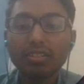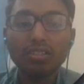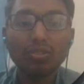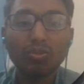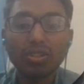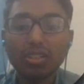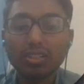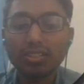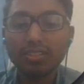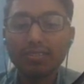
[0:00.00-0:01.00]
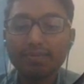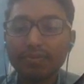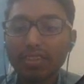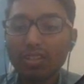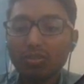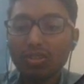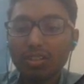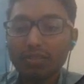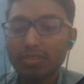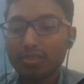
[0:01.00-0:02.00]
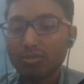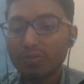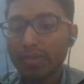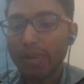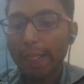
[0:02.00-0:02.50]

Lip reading: in the whole dataset on an average. So